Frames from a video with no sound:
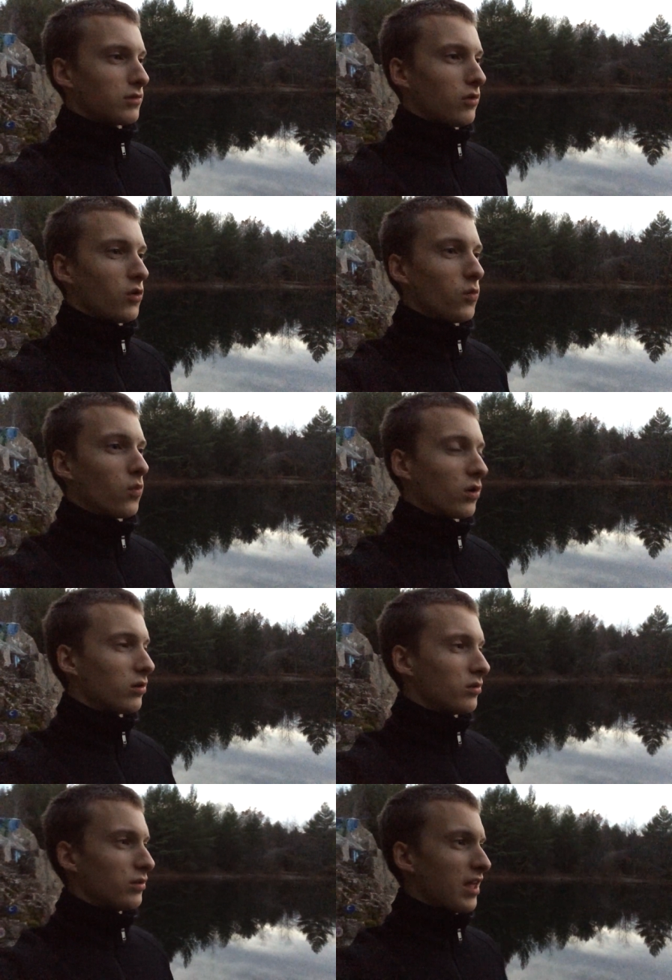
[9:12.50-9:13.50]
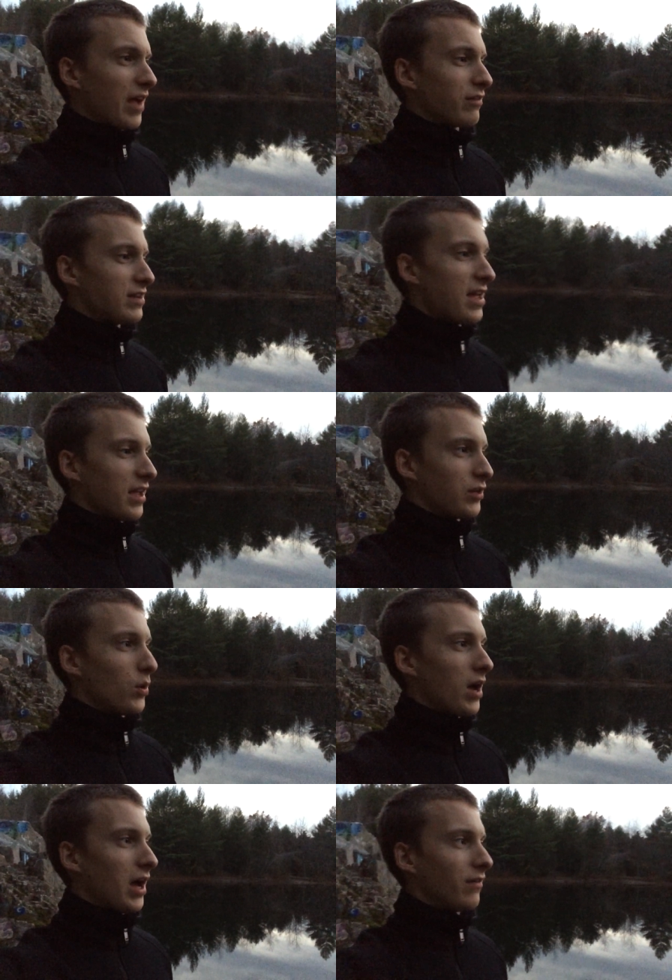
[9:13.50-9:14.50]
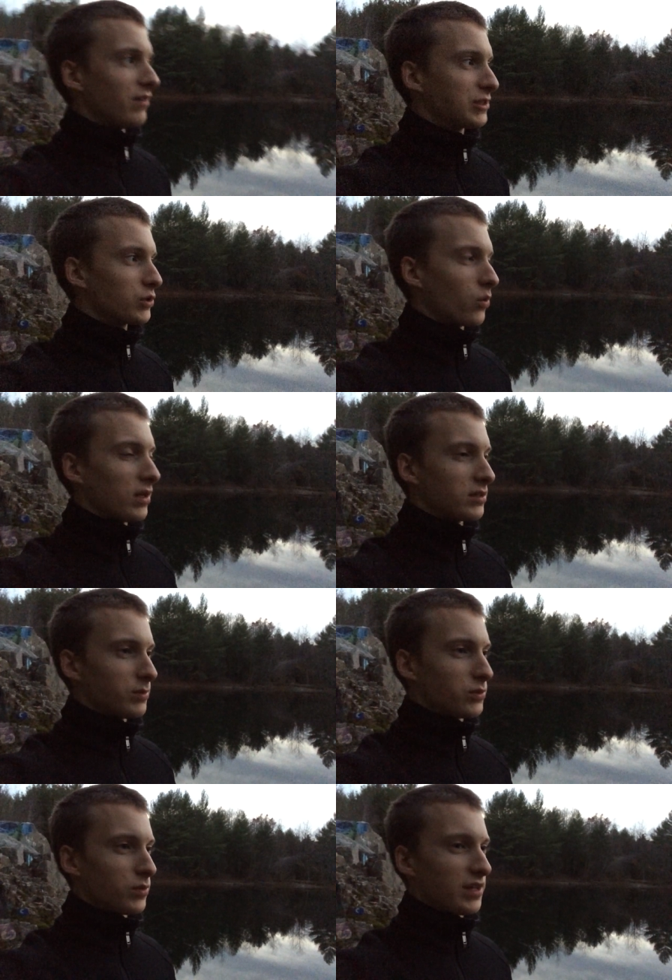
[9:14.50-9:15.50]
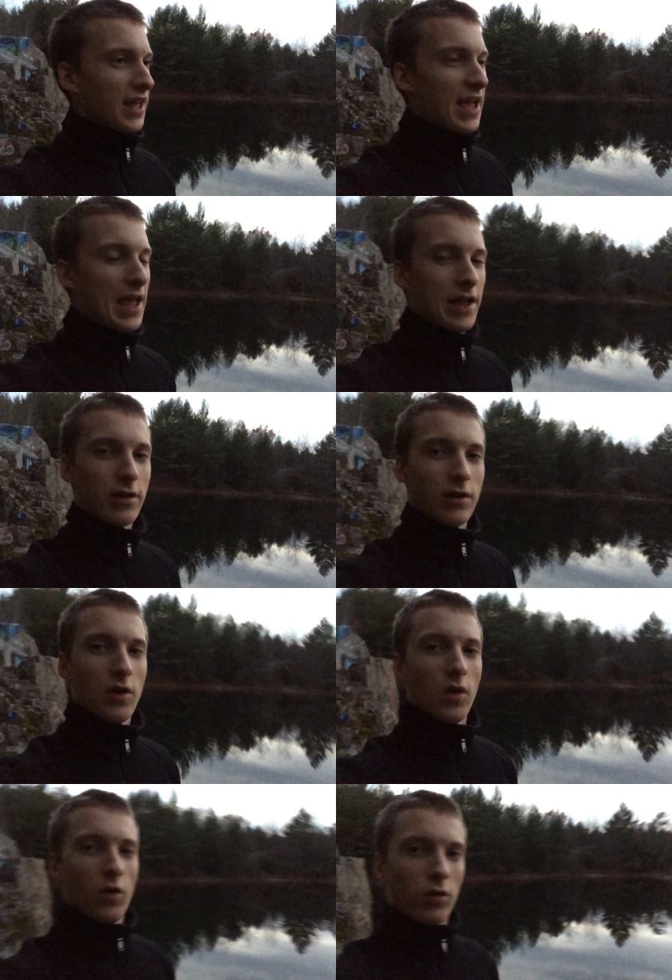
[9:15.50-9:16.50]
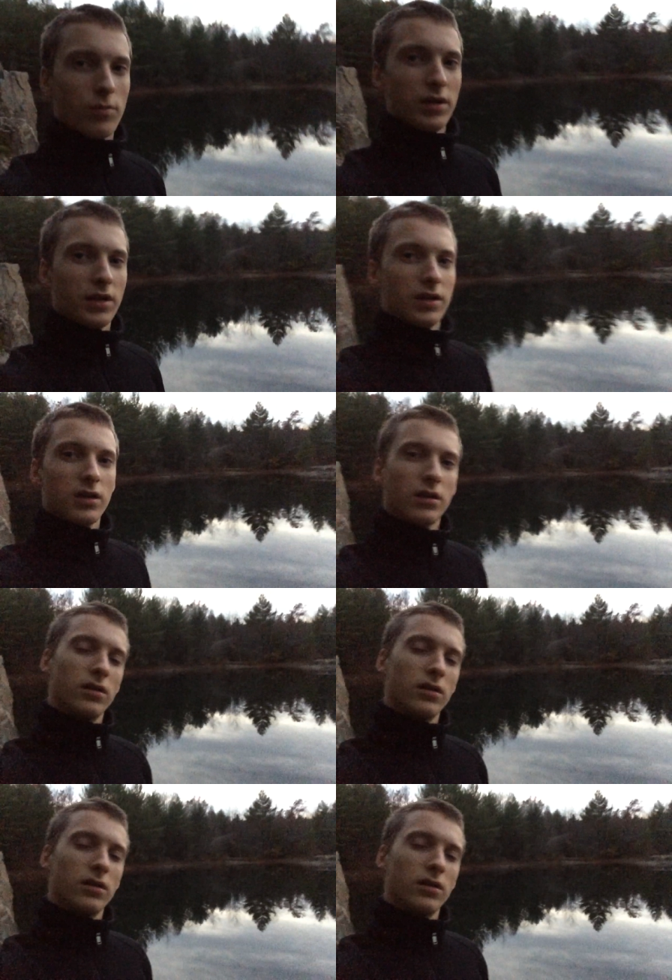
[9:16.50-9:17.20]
The whole world, every day you have a choice between A or B.